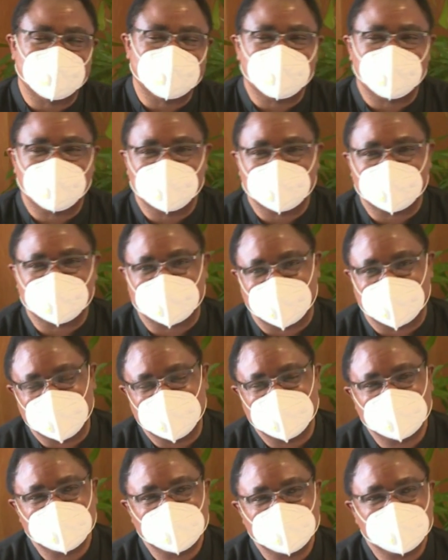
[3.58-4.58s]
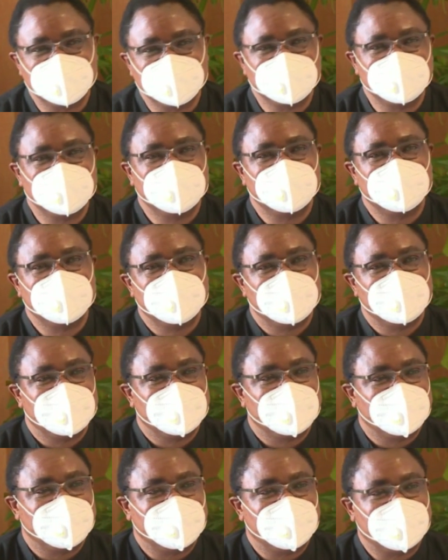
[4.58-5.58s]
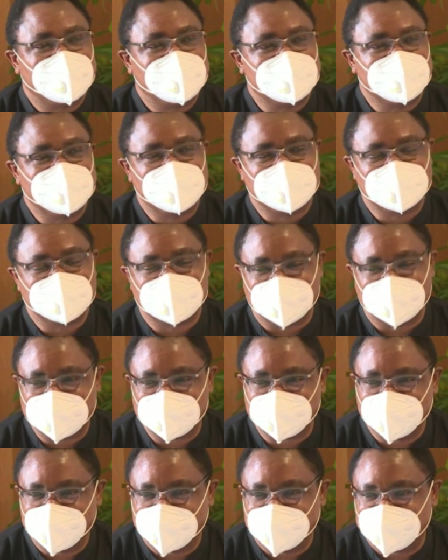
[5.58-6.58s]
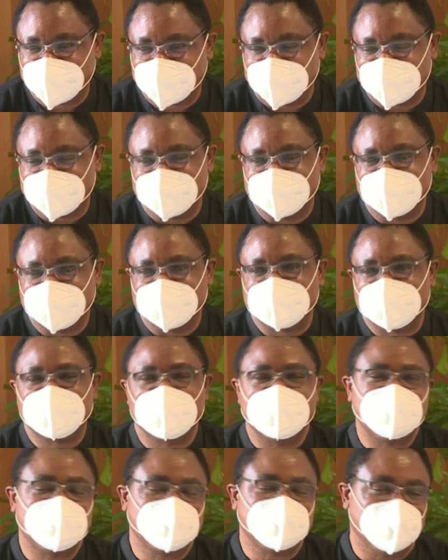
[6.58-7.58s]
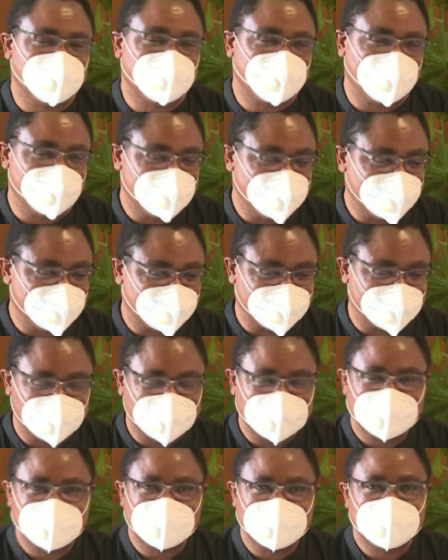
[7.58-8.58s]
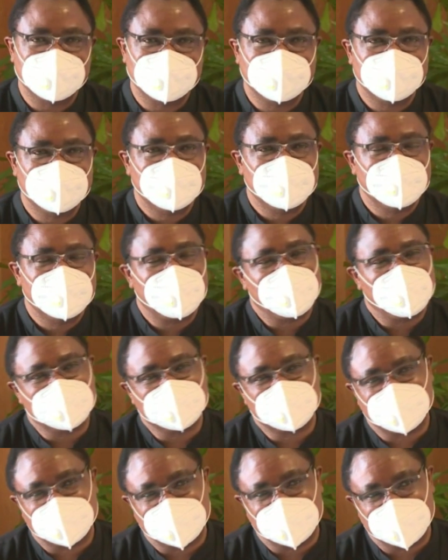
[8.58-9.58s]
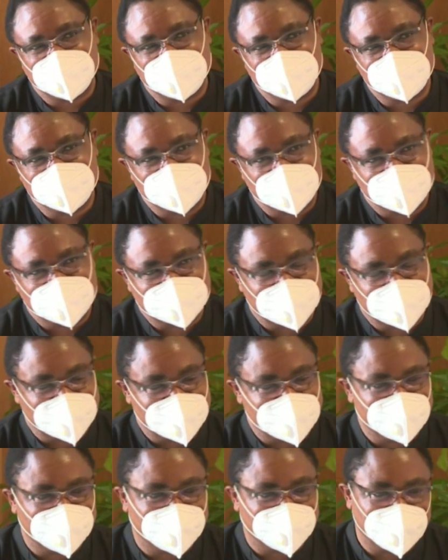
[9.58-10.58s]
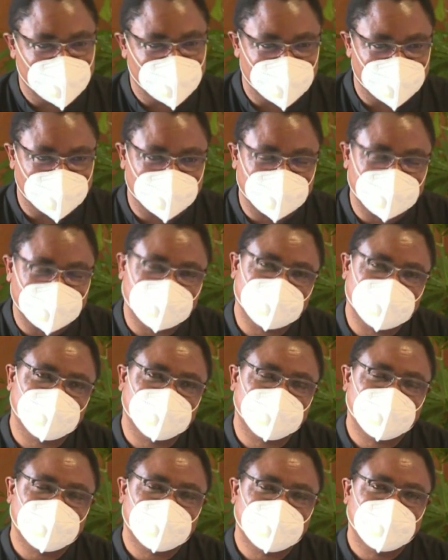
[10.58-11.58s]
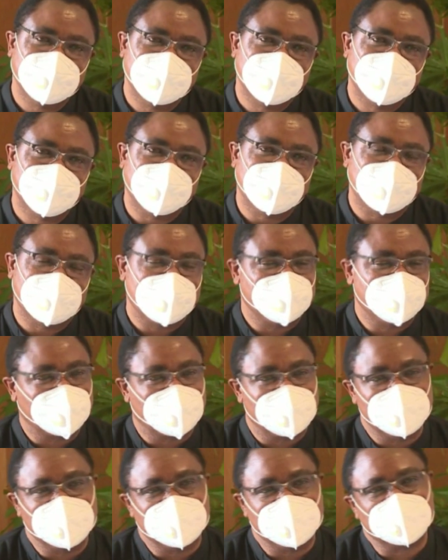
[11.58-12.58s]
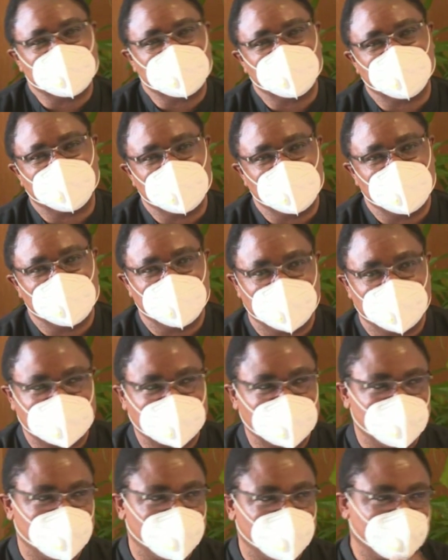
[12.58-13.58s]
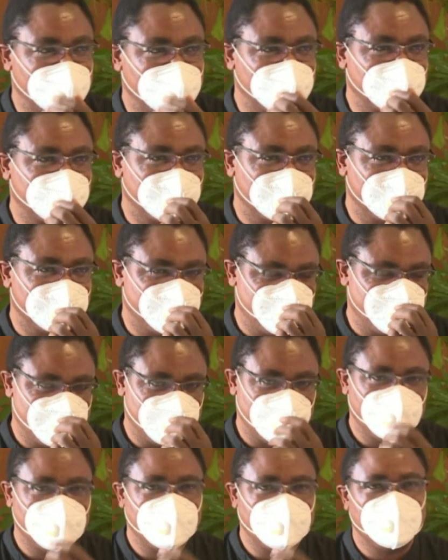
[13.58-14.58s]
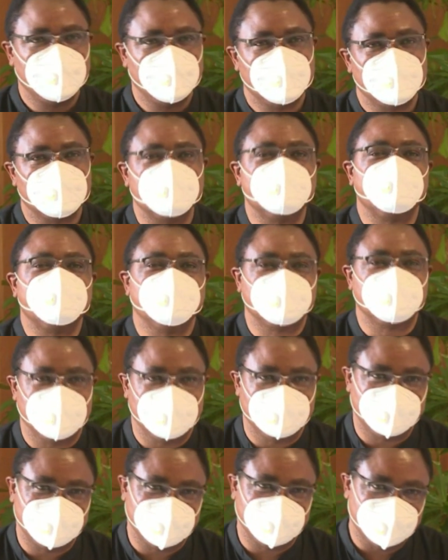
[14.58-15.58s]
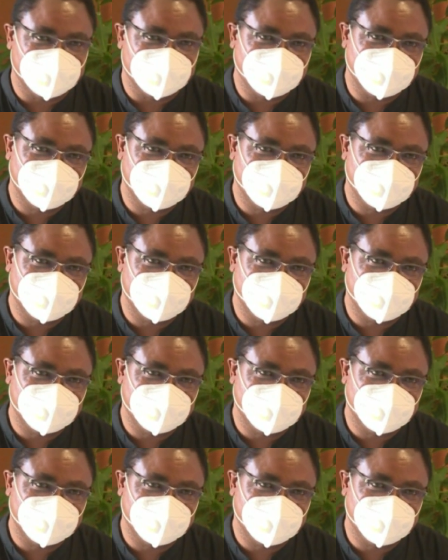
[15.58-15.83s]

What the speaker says: symposium and in this retreat and in the change of policy, all stakeholders are involved. We have the Commission for University Education represented,